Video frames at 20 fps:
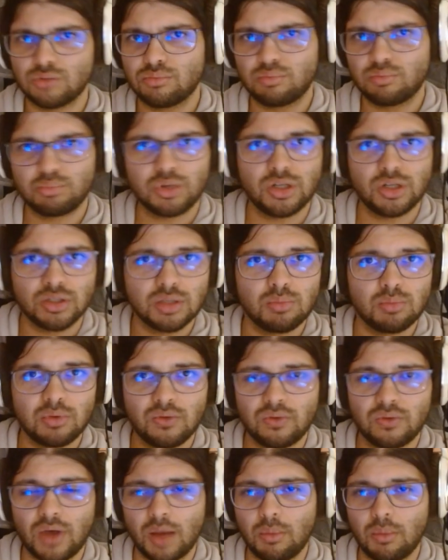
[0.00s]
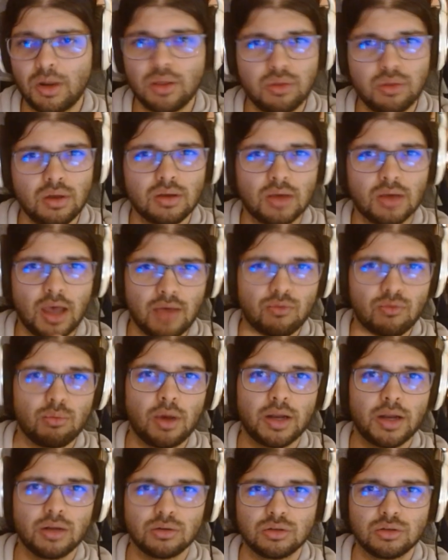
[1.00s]
pretty simplified, but I think
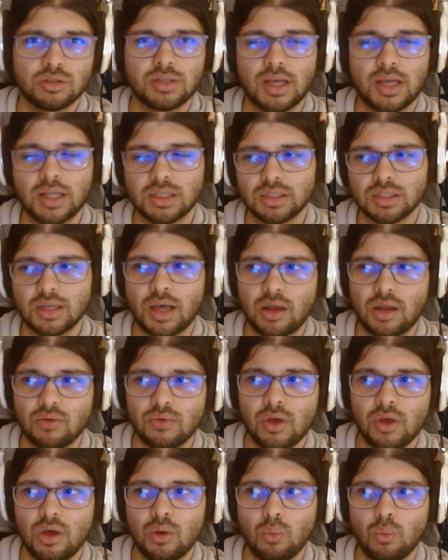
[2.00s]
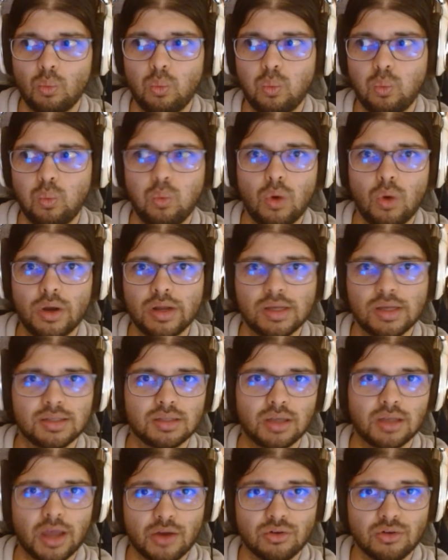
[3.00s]
everybody understands kind of what is
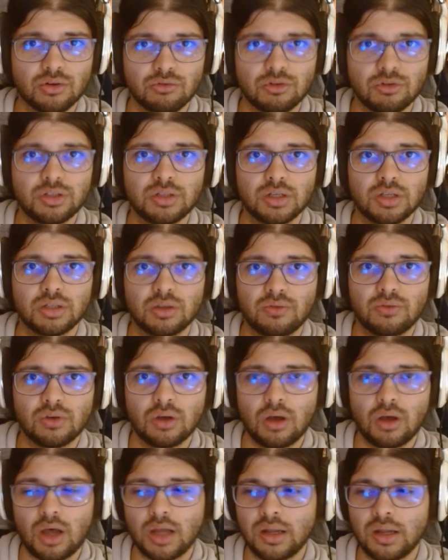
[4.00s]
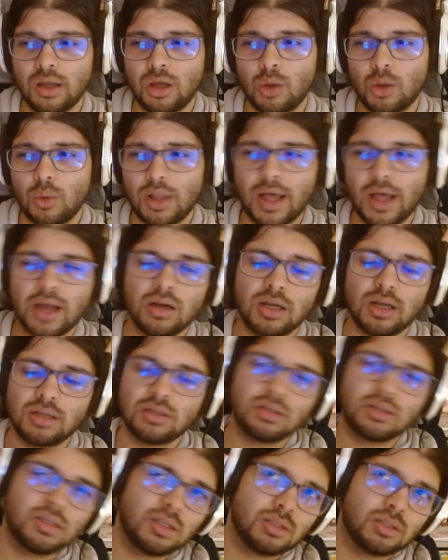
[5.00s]
the characteristics of a god. Well, higher
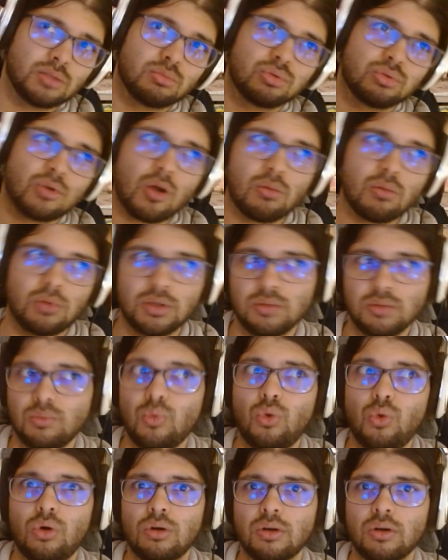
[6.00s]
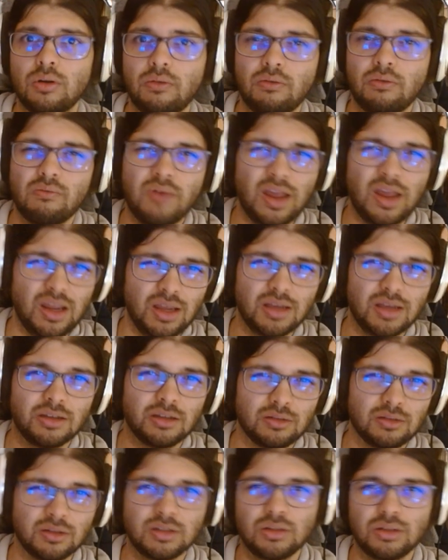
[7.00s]
entities are probably more vague,
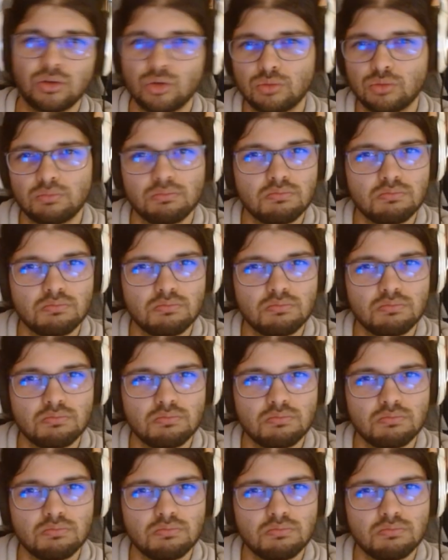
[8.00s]
and it could